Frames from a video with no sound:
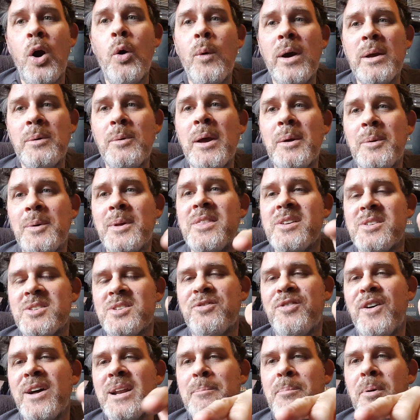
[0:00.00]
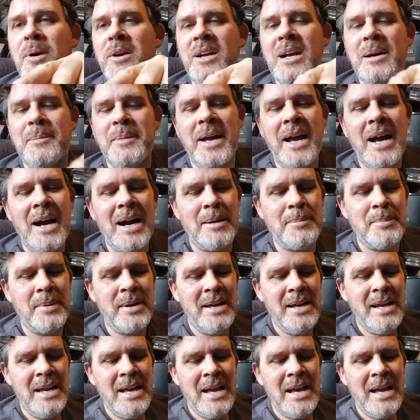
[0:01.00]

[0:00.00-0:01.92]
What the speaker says: oh wait, there's a funny part coming up.